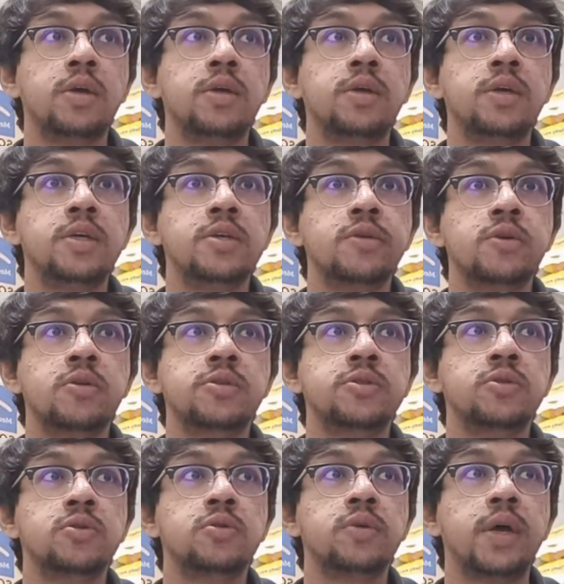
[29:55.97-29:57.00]
he is
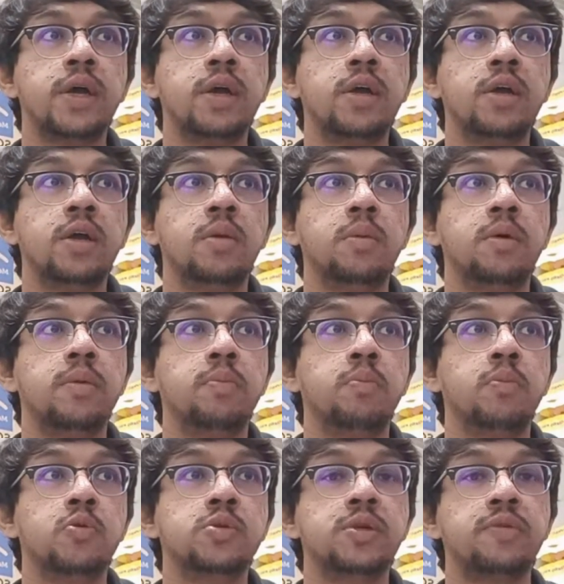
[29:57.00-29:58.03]
also a
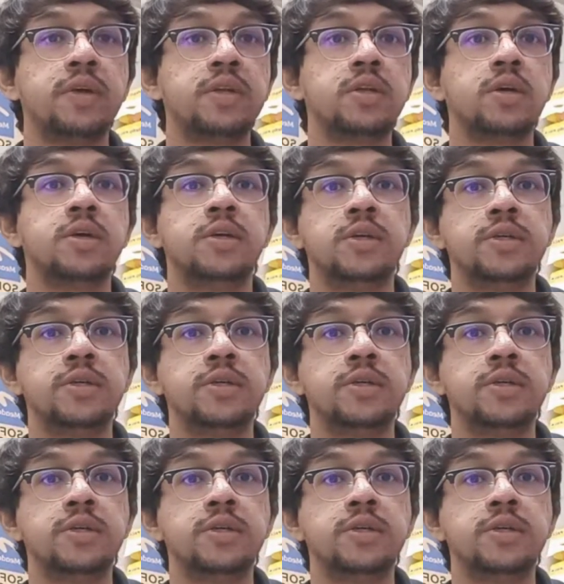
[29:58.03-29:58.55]
motivator.